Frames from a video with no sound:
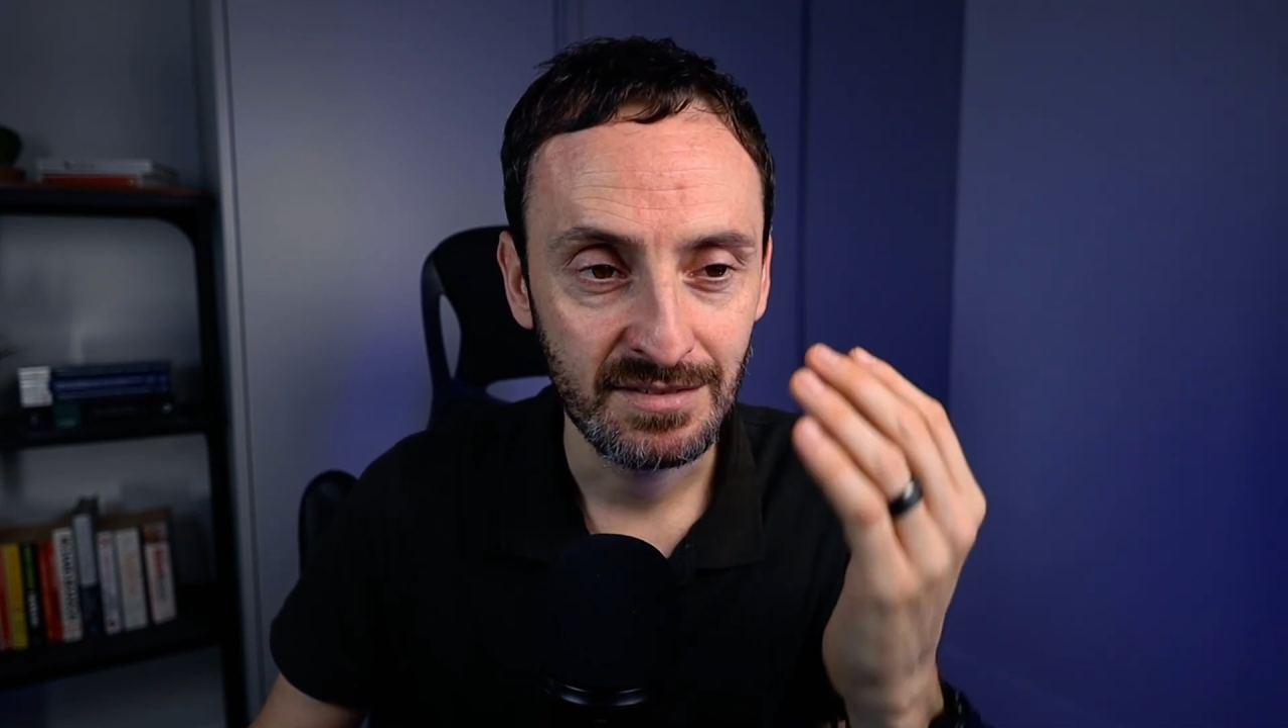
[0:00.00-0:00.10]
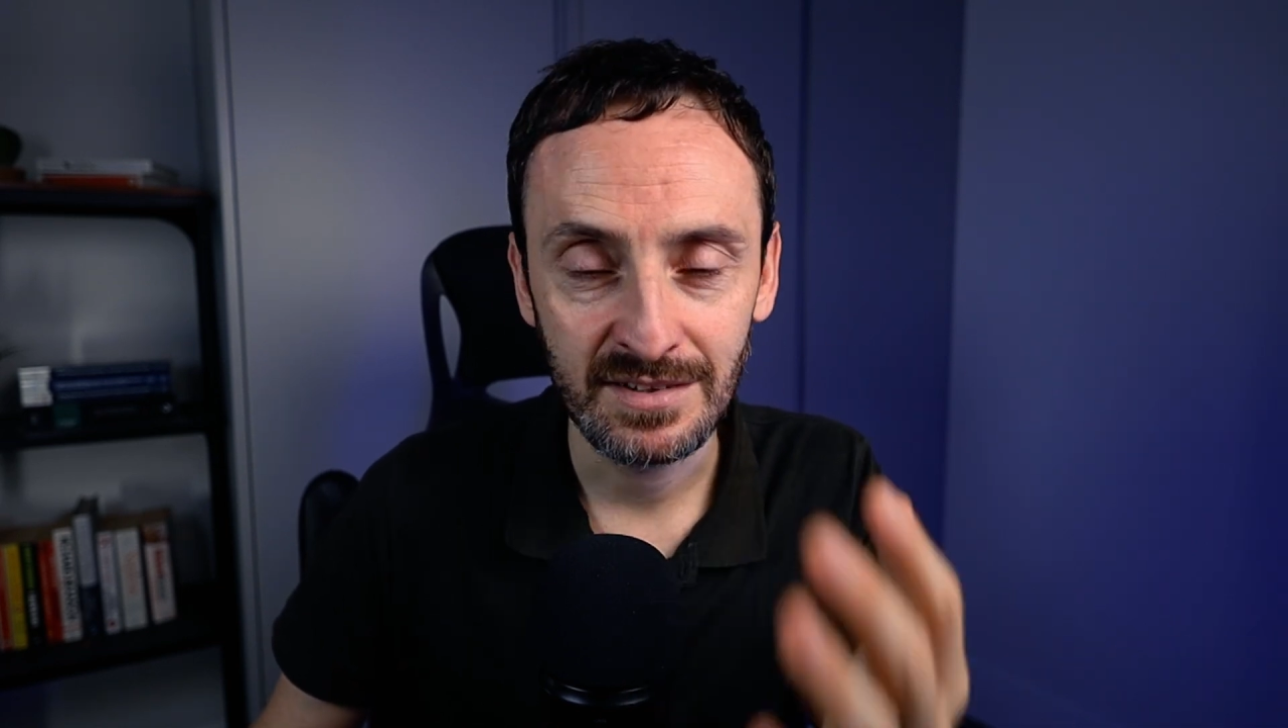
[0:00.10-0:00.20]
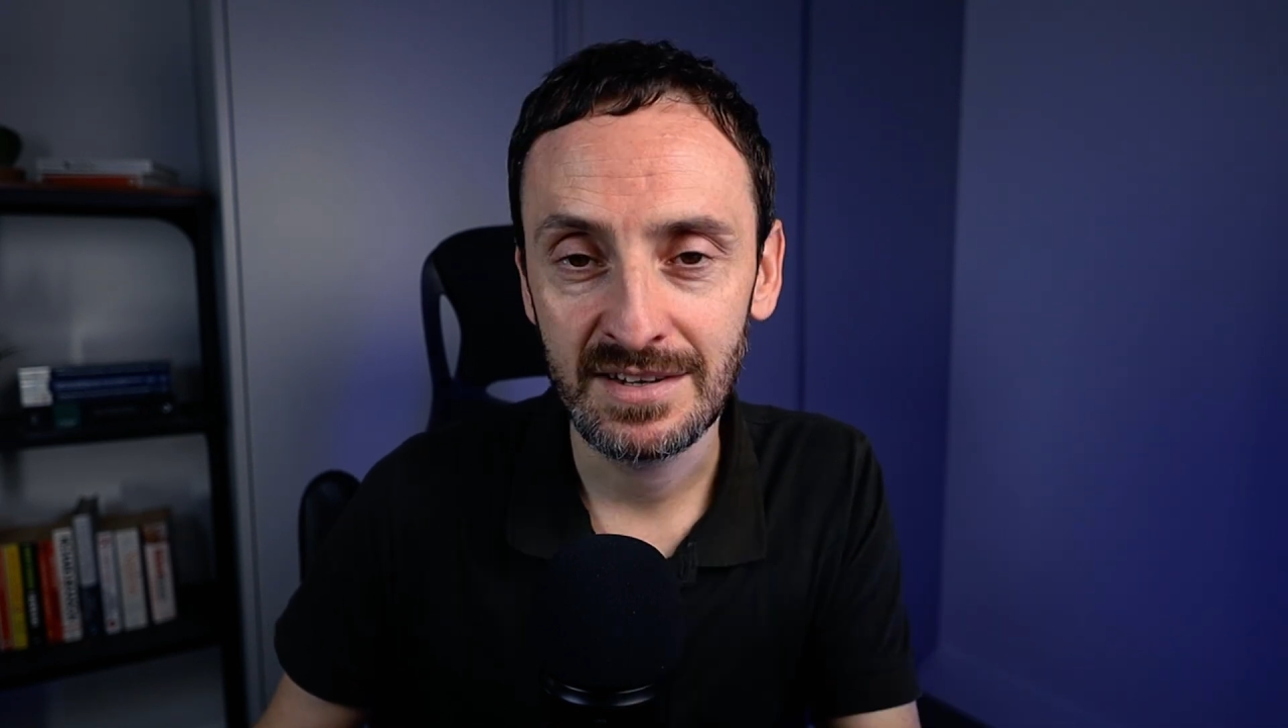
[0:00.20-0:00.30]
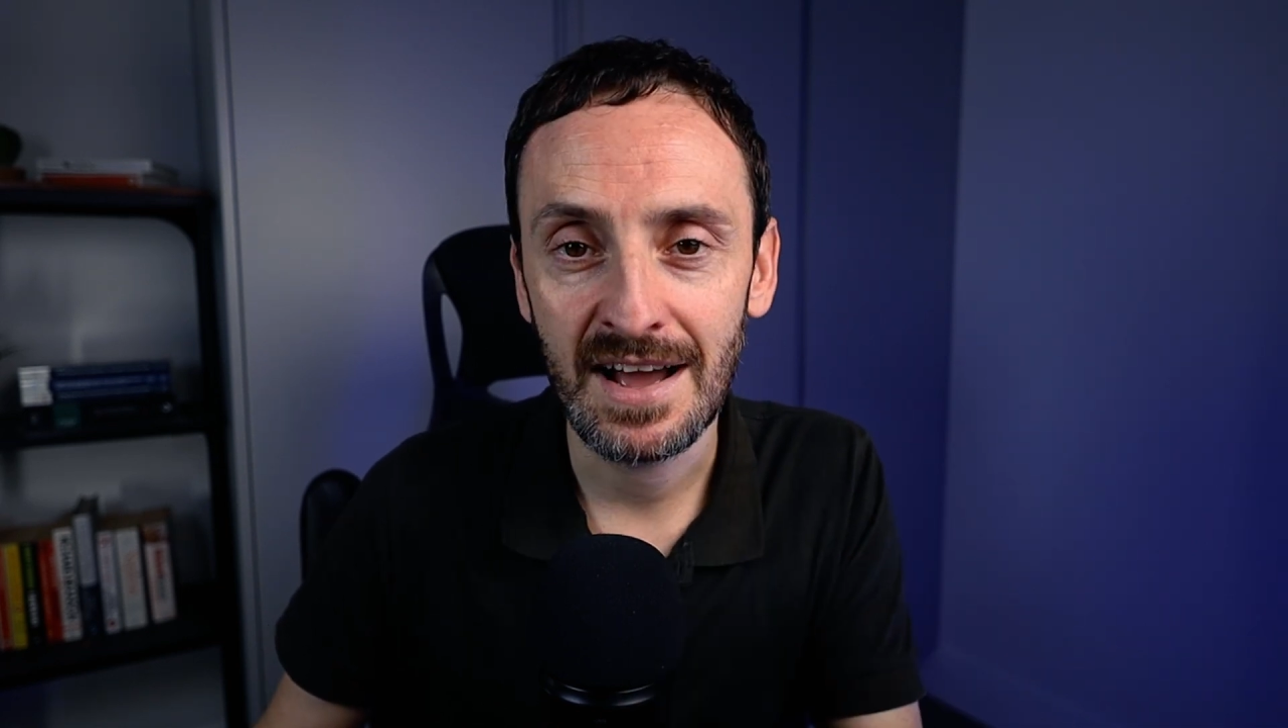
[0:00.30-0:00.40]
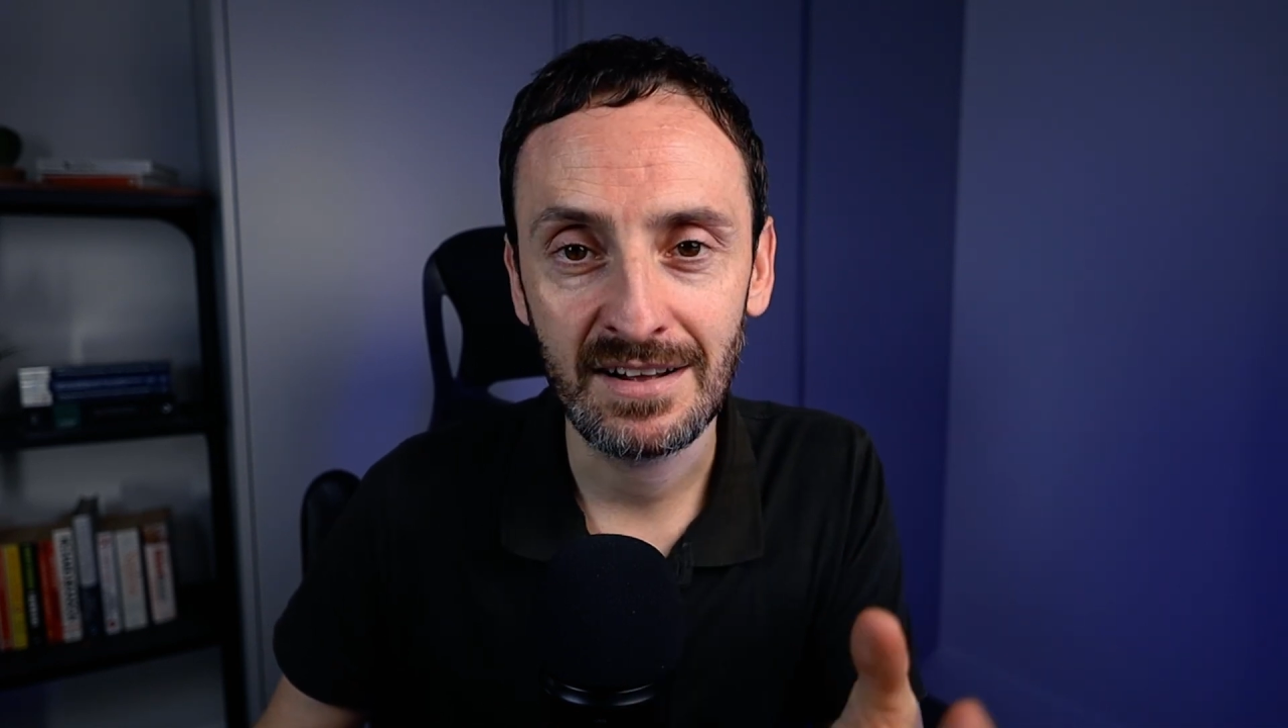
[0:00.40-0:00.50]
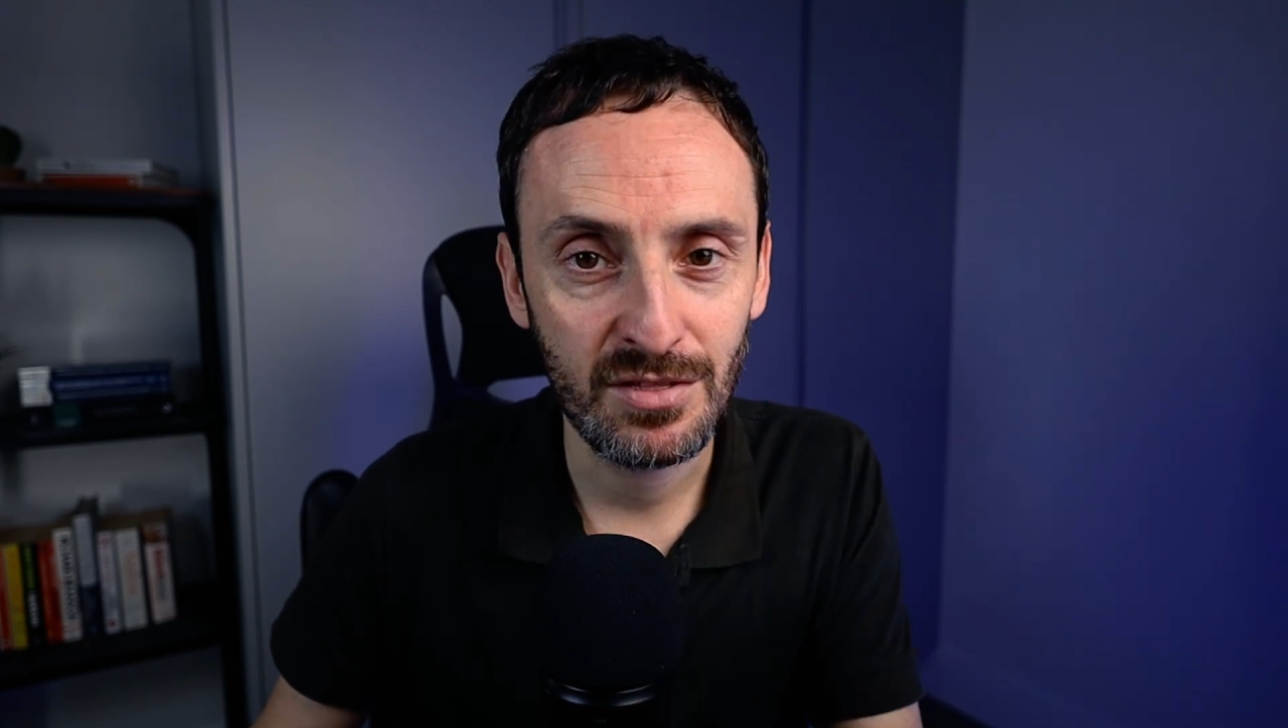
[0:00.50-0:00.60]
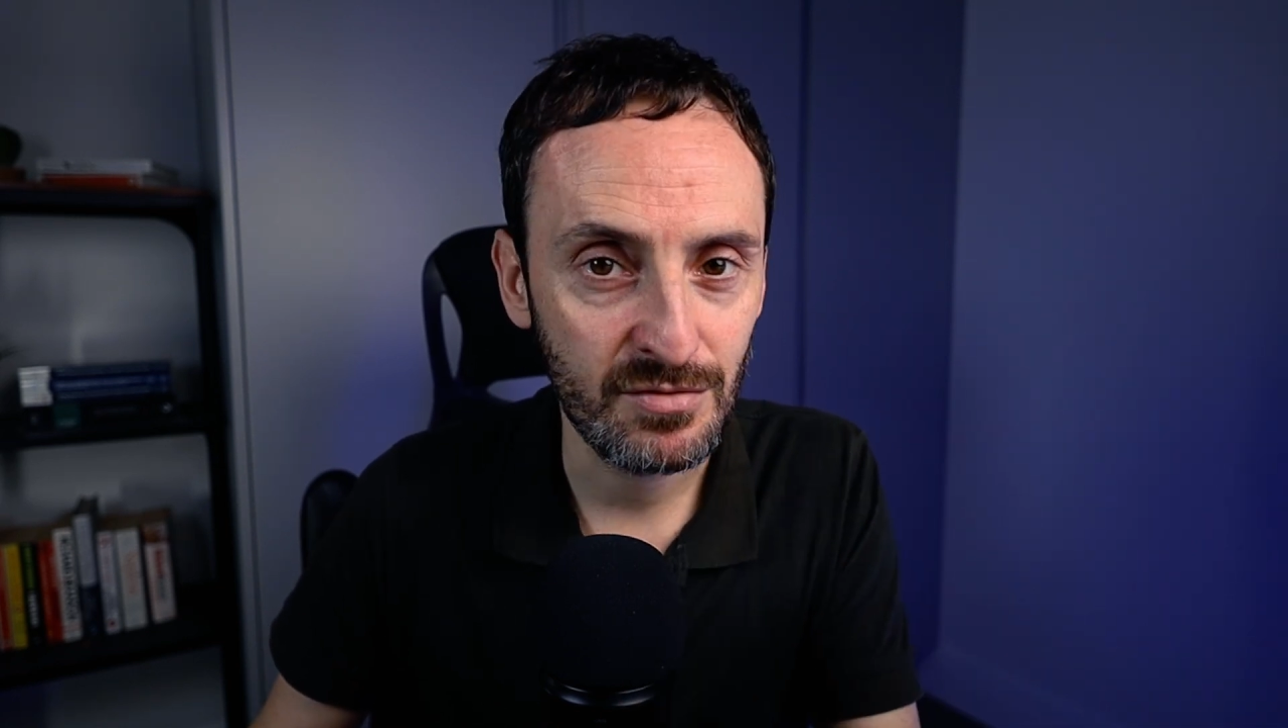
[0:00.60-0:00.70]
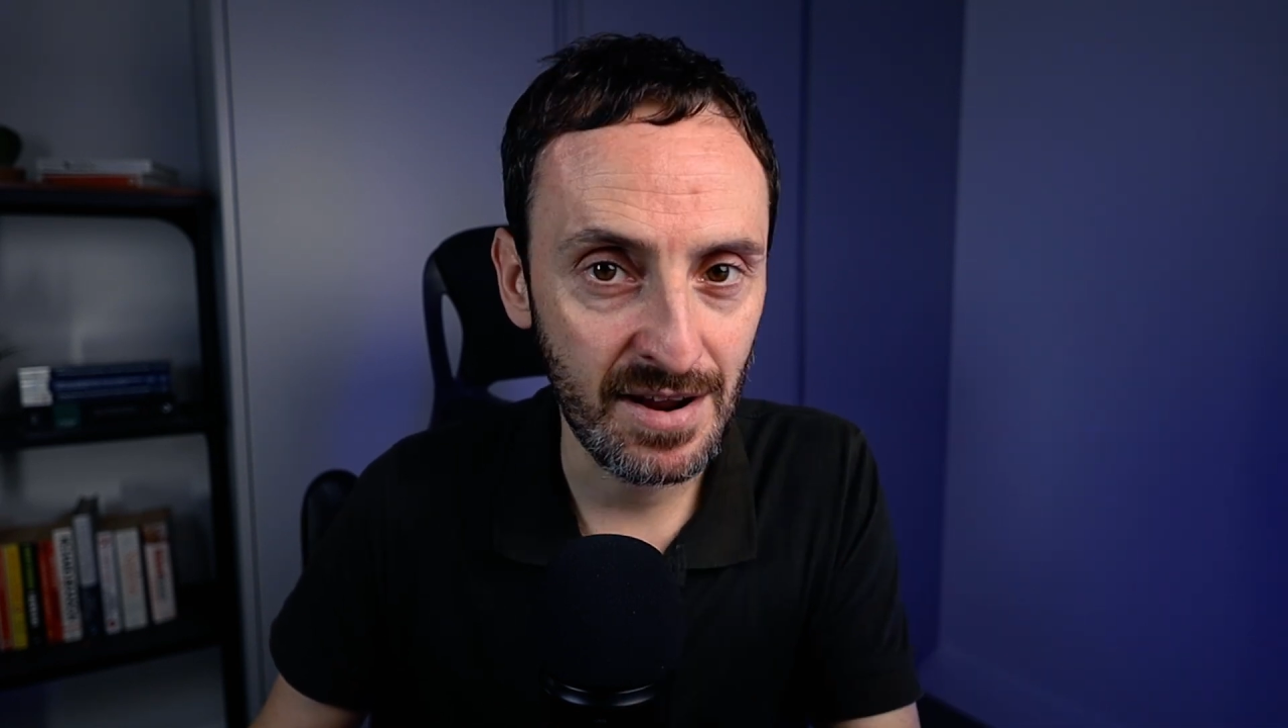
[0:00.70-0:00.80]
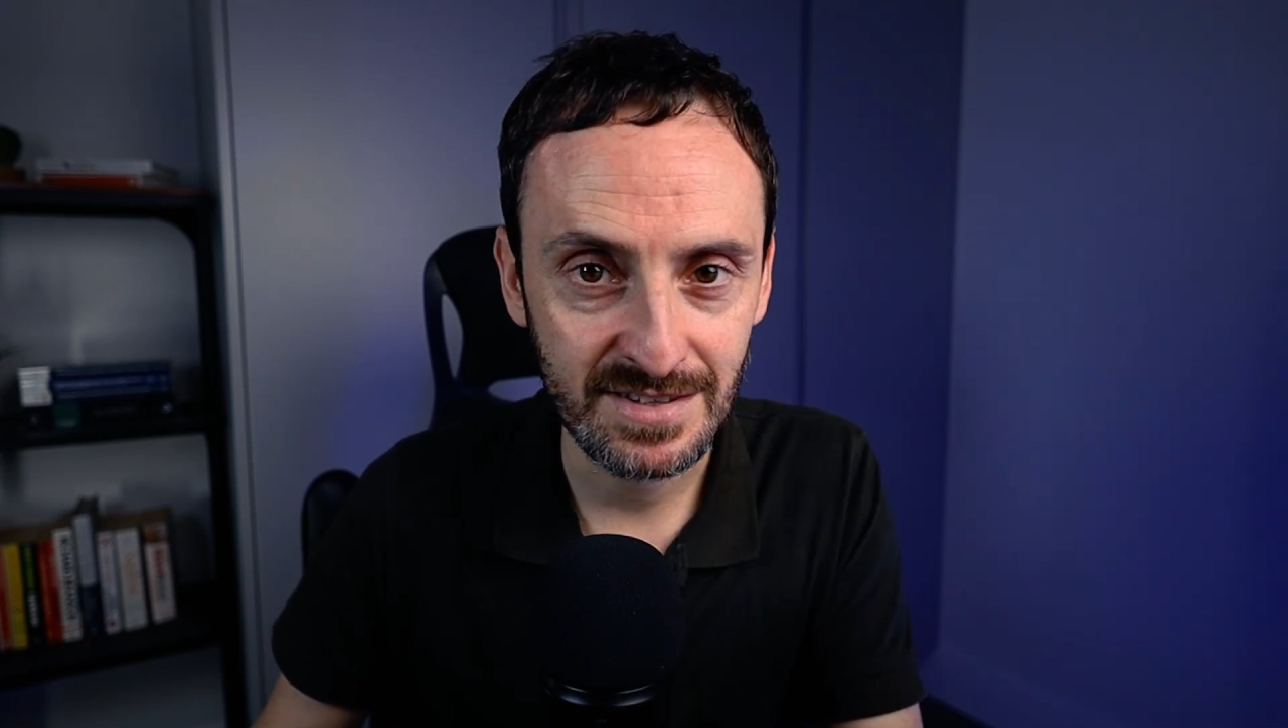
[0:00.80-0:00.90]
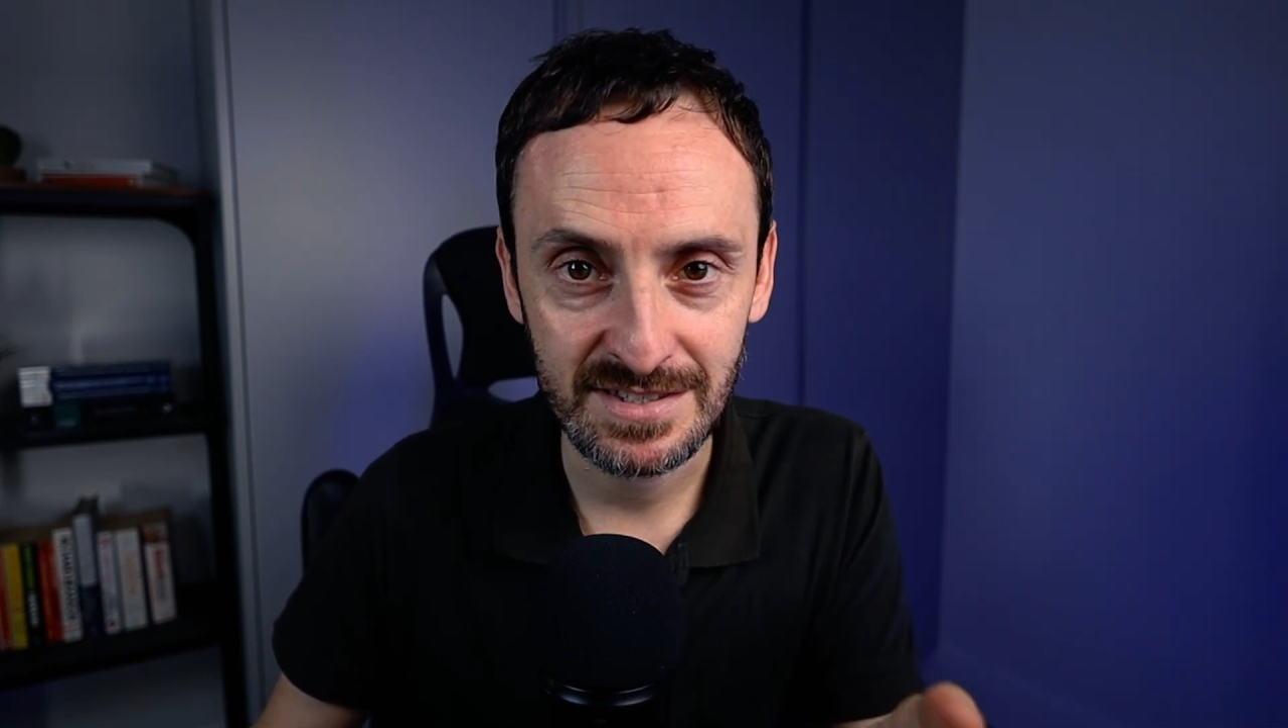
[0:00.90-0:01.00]
detect
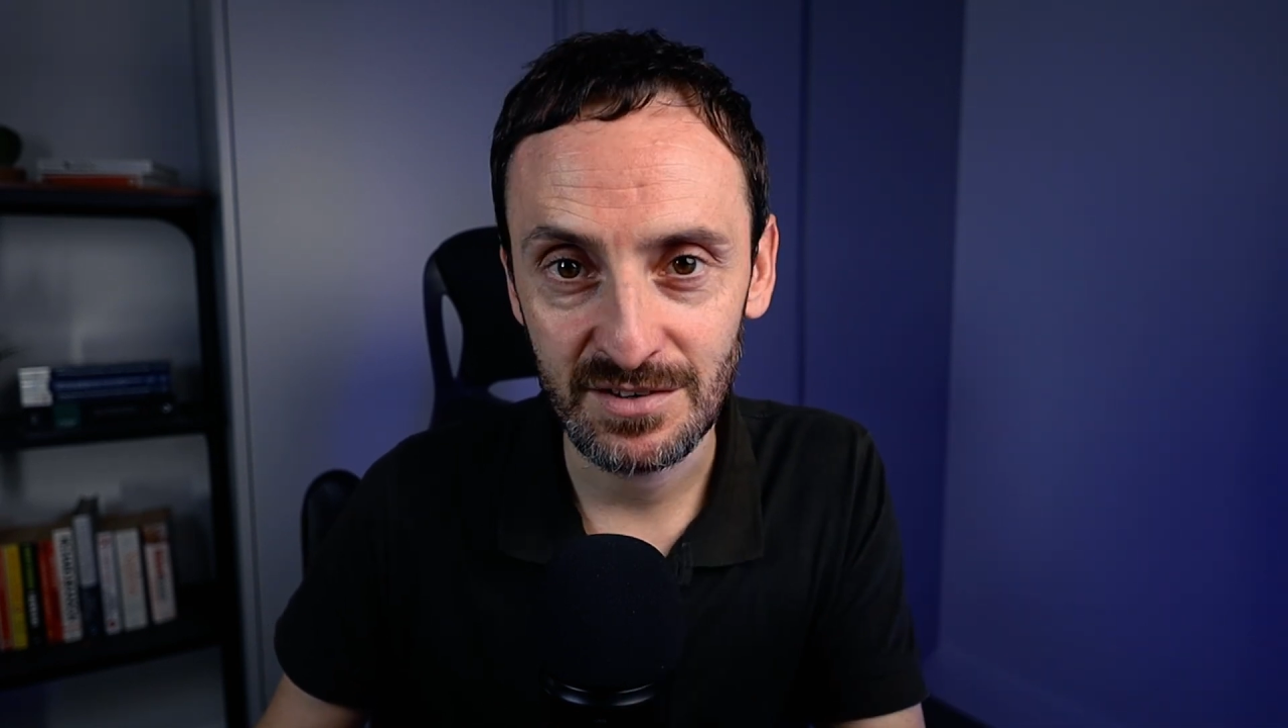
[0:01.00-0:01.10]
threats